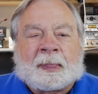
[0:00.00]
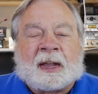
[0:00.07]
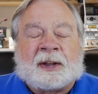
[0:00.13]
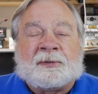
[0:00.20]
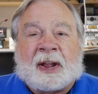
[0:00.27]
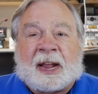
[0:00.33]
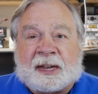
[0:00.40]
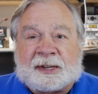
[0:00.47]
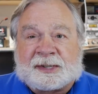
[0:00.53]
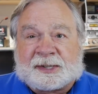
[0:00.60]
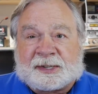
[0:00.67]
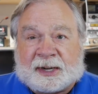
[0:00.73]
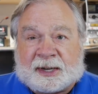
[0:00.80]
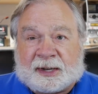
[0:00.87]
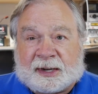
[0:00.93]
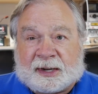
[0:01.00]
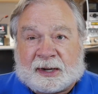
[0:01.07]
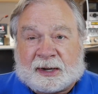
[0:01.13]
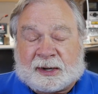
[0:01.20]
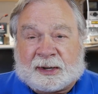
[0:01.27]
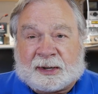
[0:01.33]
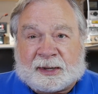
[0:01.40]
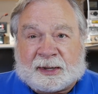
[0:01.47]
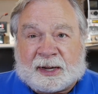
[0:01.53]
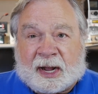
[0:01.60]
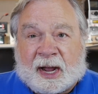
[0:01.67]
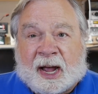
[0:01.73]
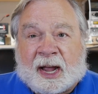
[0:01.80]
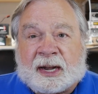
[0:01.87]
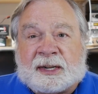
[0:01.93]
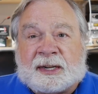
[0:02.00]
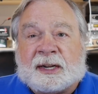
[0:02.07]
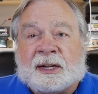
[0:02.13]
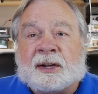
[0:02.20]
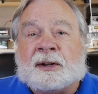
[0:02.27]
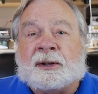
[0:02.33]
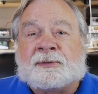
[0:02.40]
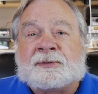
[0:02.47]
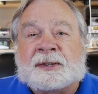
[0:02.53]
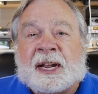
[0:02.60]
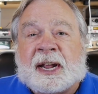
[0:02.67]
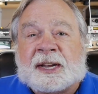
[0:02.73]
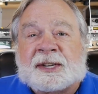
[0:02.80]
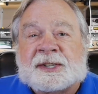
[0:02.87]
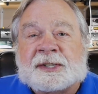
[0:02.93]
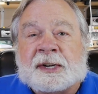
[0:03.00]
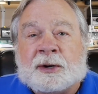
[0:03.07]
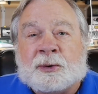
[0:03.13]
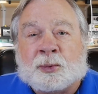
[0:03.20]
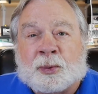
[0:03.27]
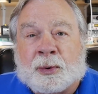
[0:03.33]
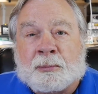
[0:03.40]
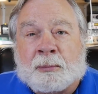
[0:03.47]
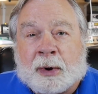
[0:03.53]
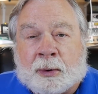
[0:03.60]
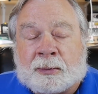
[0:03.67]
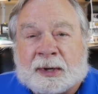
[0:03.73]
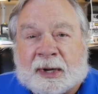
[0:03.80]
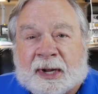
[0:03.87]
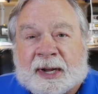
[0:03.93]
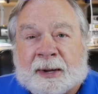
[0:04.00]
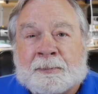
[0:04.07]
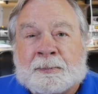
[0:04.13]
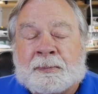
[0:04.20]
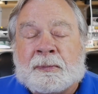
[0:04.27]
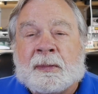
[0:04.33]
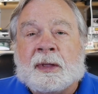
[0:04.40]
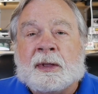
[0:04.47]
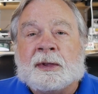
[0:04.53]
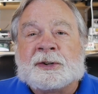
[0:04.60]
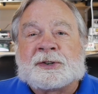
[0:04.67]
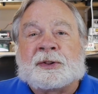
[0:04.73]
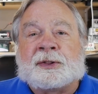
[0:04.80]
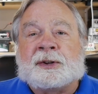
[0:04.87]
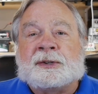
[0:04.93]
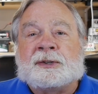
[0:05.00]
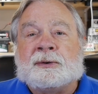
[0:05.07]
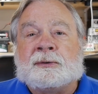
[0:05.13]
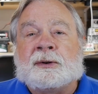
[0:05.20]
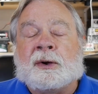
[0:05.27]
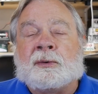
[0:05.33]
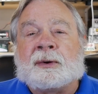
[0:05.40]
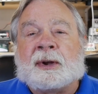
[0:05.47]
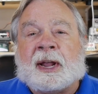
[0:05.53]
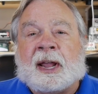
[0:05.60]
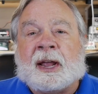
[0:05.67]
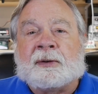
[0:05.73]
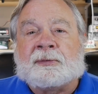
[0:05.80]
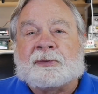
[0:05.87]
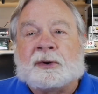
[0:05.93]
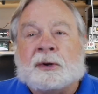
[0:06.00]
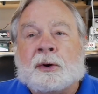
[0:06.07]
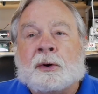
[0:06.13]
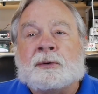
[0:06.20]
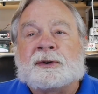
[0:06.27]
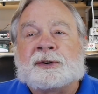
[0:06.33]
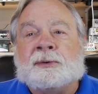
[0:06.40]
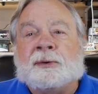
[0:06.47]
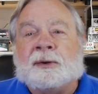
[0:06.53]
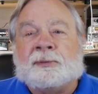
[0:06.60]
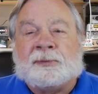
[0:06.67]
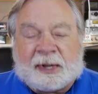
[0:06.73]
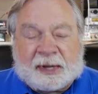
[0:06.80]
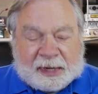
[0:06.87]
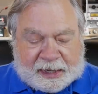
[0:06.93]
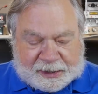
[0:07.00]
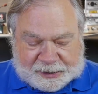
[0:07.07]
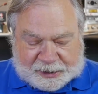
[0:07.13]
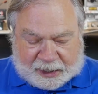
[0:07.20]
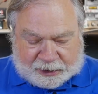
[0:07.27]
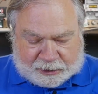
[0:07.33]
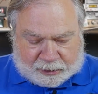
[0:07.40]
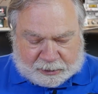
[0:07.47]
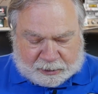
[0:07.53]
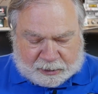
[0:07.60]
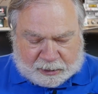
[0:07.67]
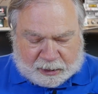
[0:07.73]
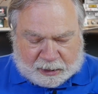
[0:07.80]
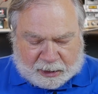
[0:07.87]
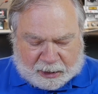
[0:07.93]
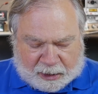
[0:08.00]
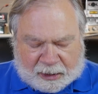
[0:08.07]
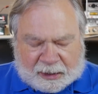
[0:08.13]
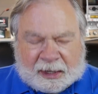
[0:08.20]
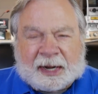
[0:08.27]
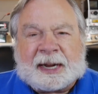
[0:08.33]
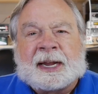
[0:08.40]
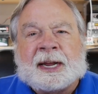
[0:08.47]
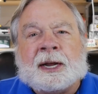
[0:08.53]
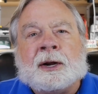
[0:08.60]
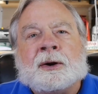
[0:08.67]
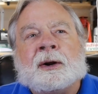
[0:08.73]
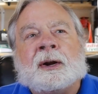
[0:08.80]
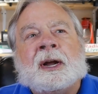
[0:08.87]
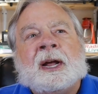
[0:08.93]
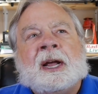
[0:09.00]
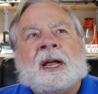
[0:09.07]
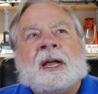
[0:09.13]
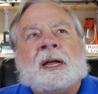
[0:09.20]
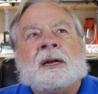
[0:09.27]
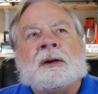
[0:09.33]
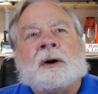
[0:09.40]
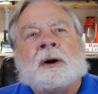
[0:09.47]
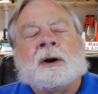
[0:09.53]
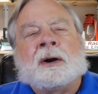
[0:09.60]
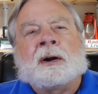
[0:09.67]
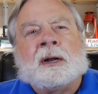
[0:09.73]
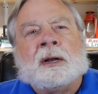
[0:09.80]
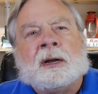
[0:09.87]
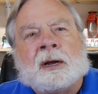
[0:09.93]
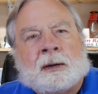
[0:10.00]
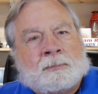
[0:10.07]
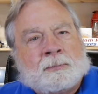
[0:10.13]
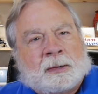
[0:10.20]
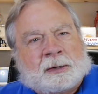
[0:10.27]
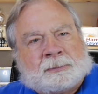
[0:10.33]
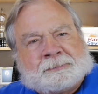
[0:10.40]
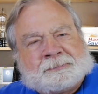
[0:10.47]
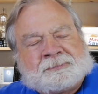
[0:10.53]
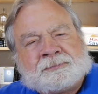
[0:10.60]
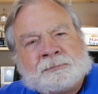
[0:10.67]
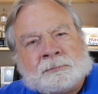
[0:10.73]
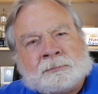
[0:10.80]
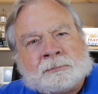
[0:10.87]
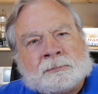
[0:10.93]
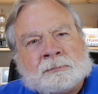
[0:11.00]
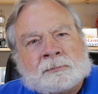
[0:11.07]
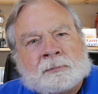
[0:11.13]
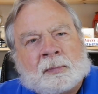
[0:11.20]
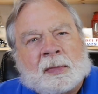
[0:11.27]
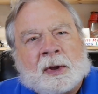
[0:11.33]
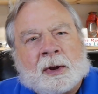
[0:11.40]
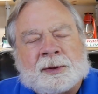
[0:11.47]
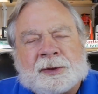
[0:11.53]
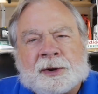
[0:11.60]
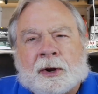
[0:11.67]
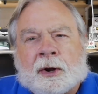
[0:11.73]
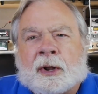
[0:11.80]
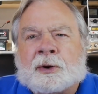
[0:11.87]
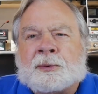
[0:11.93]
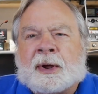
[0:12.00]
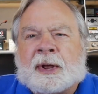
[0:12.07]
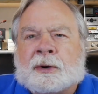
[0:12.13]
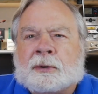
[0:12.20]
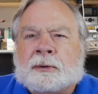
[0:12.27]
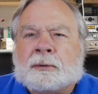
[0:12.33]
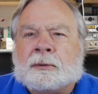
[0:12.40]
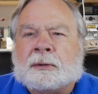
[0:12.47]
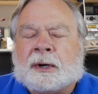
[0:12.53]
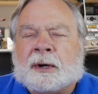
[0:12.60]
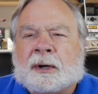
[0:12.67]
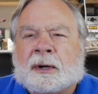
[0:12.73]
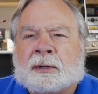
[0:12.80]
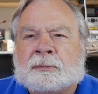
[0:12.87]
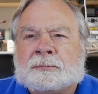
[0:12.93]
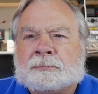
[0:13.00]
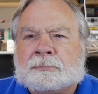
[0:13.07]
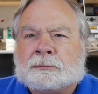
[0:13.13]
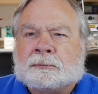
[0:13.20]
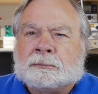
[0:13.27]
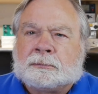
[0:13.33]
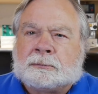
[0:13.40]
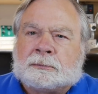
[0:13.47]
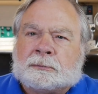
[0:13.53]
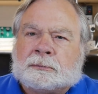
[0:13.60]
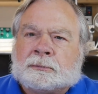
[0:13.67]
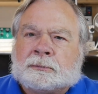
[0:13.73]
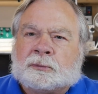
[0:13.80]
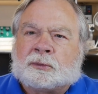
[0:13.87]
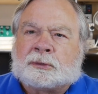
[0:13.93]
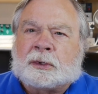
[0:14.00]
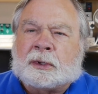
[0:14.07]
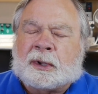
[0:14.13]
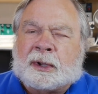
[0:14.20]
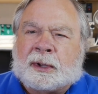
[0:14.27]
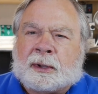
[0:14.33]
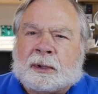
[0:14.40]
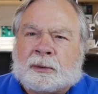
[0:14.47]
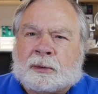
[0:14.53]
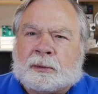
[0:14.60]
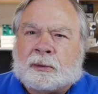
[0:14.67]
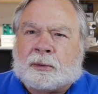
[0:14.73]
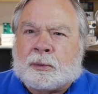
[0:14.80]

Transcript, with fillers: advanced in the idea of testing remotely so that you don't have to go to a VE session like here in our club on the Colorado, uh, uh,